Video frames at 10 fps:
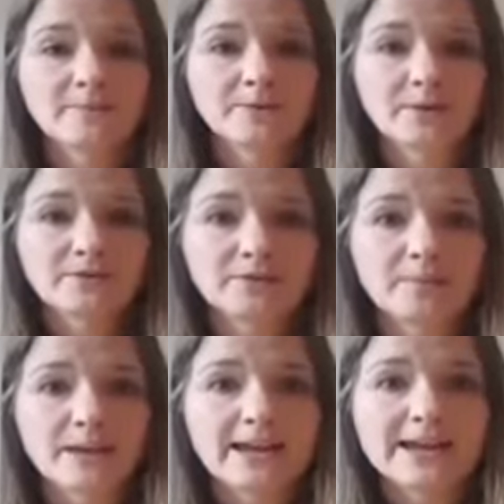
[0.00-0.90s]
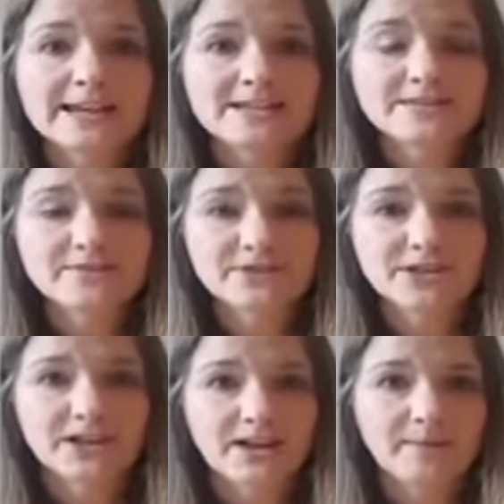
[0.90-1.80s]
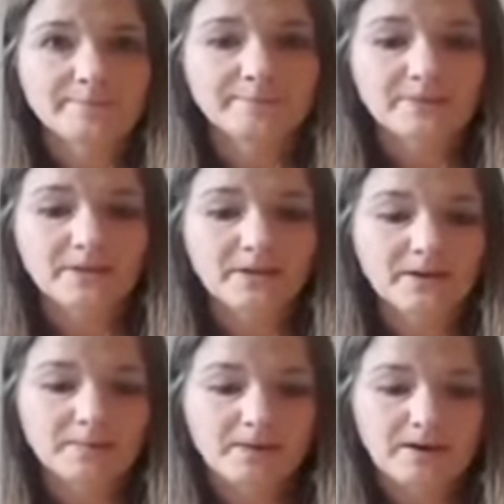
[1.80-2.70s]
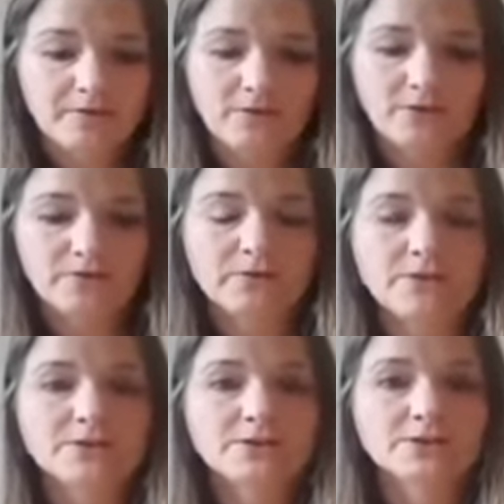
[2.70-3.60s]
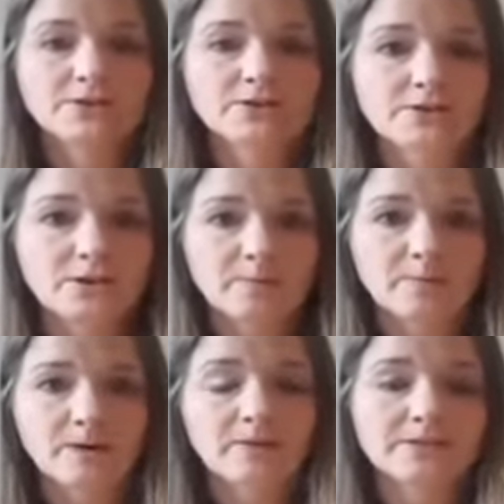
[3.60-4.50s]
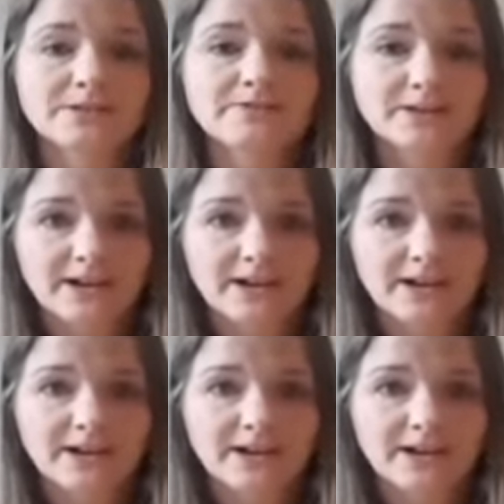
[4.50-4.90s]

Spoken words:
that we often play is the fishing game. I've got fish that are part of a different